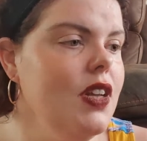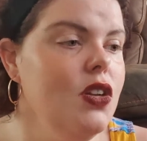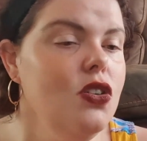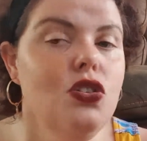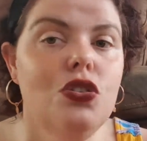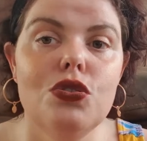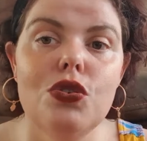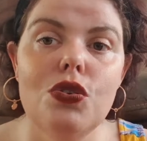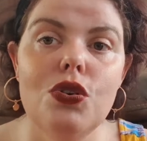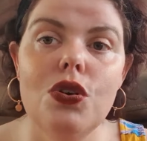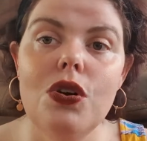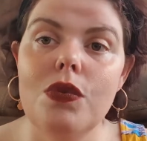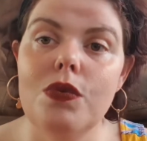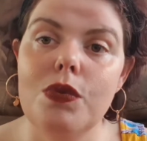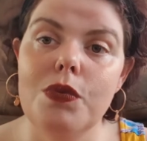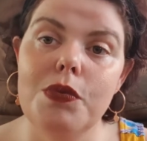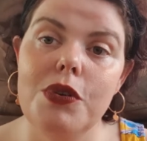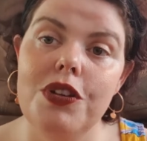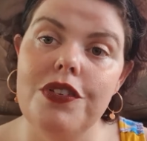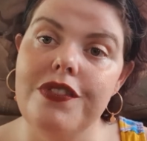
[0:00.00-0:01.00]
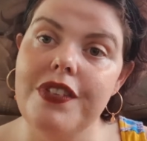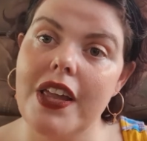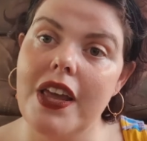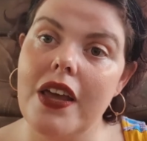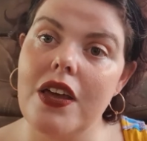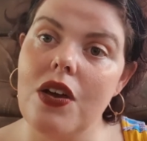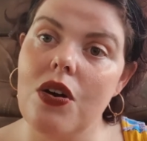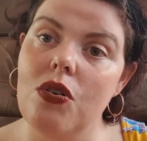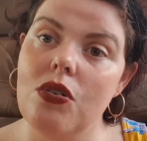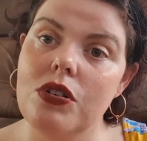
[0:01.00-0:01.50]
So we will move
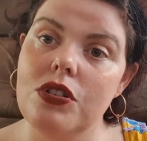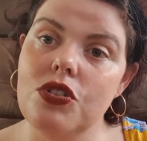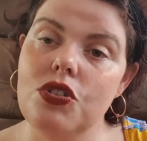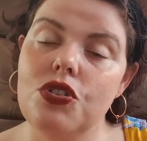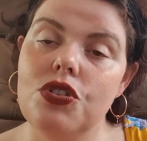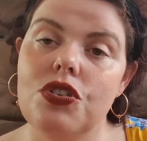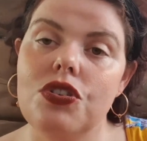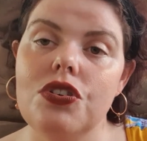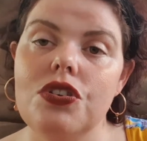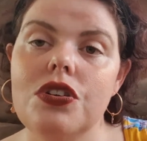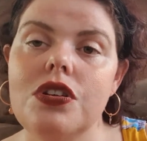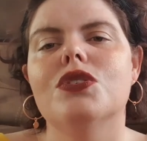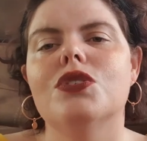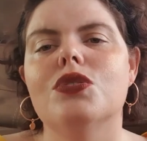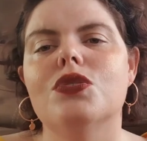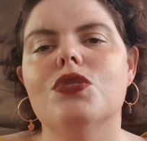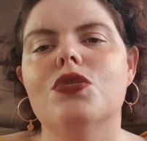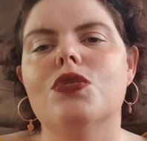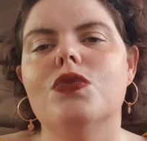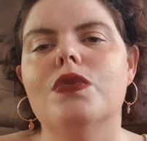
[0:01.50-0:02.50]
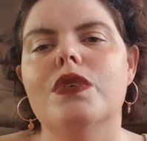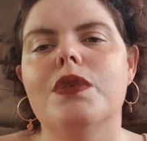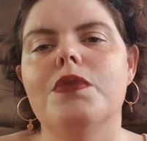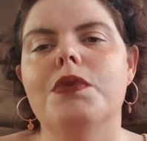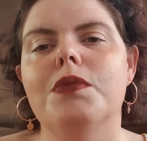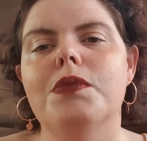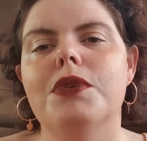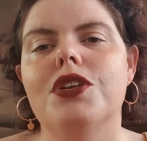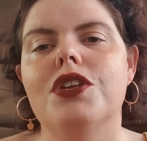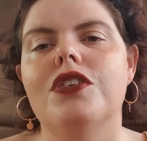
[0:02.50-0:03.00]
now on to
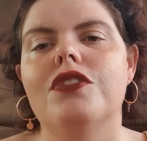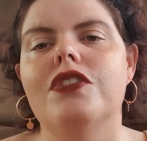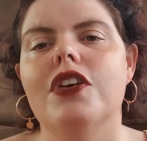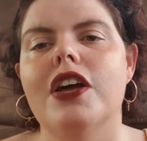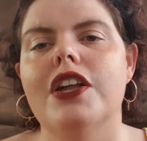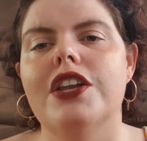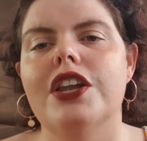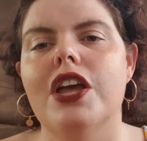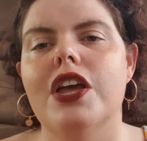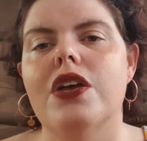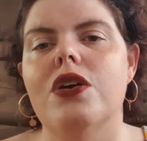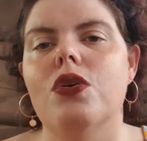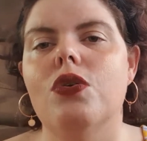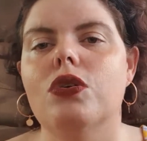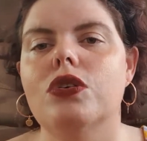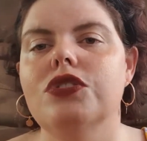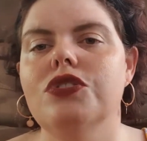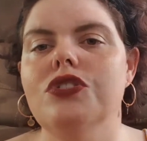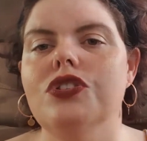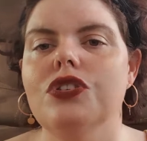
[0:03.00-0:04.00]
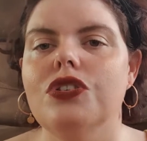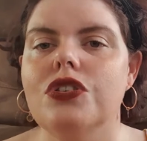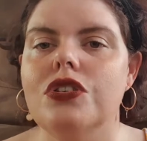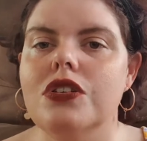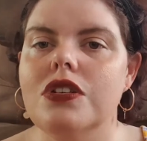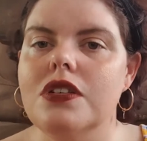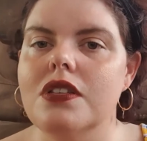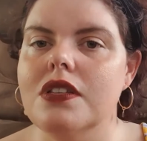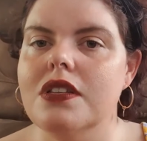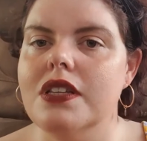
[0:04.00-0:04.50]
the
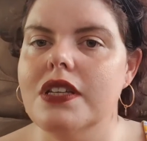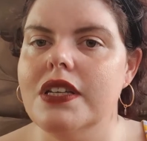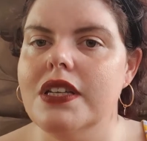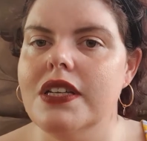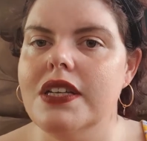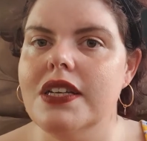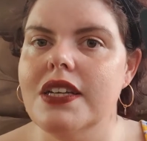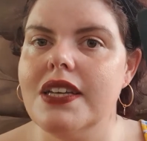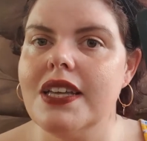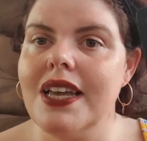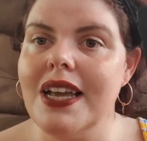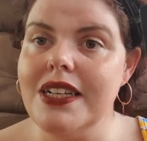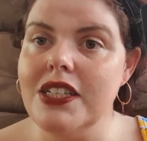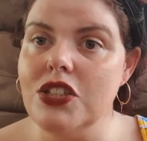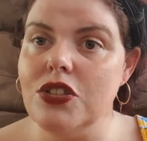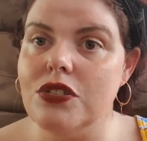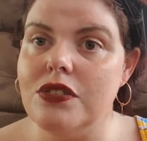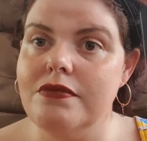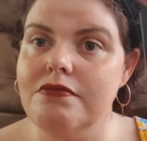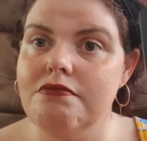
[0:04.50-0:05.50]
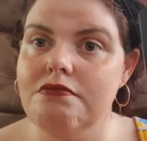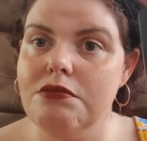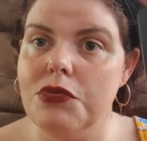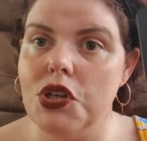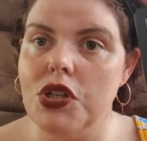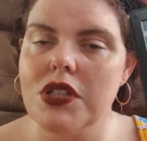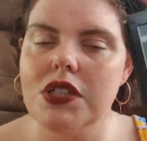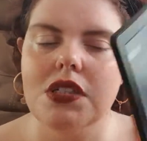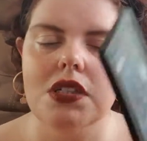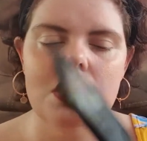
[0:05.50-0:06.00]
Kindle
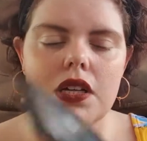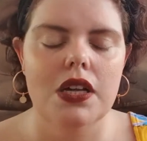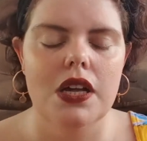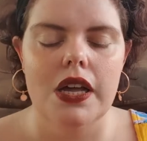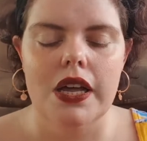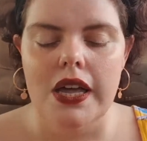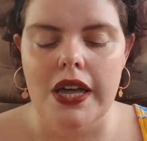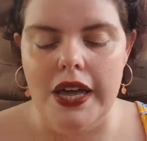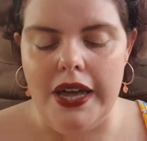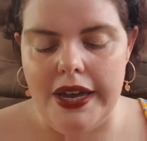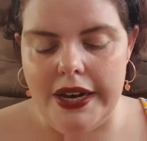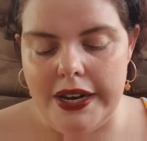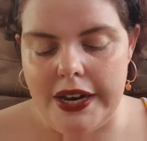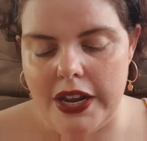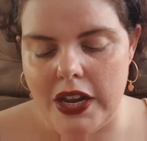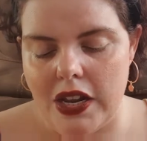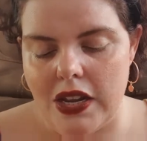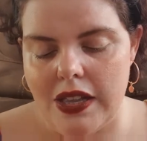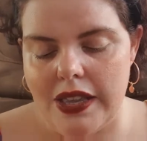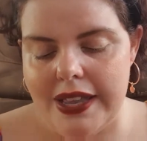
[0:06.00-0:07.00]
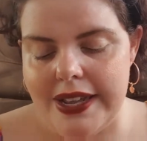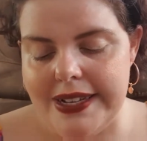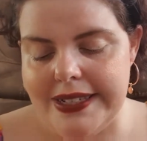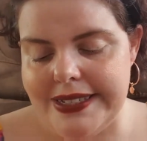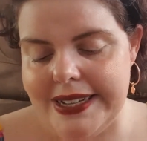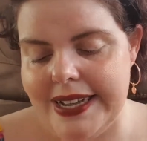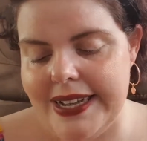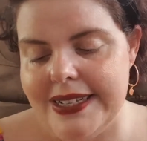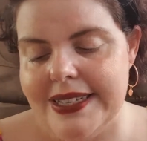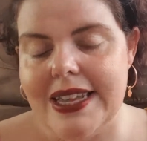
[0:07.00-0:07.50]
books. Now, like I
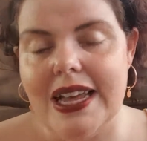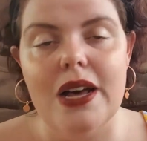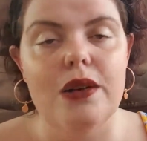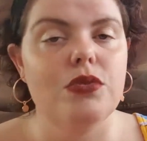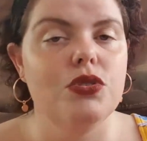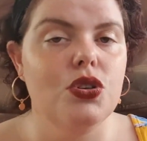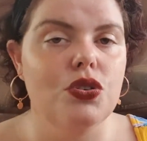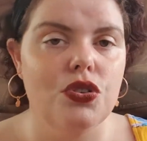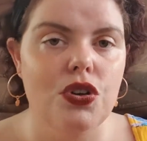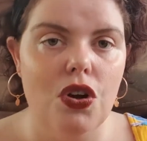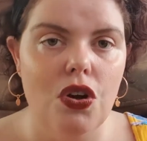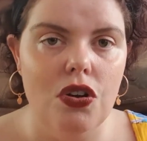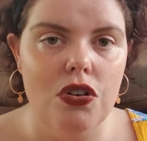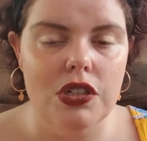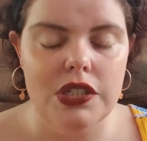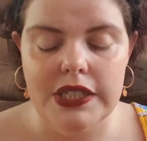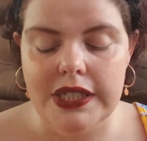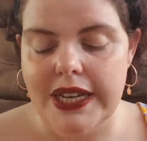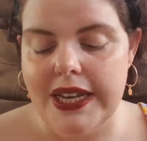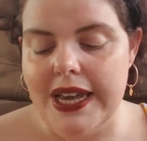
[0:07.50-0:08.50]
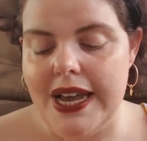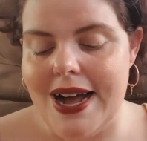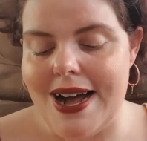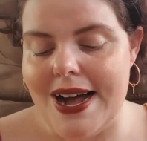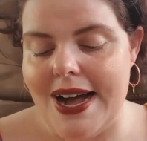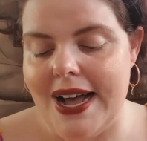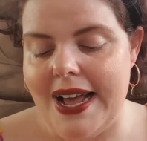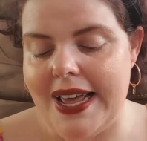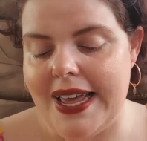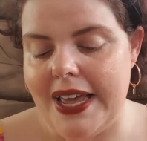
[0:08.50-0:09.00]
said, I was on holiday.
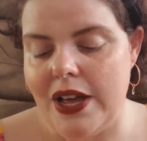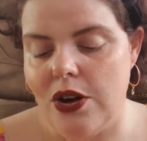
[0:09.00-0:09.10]
I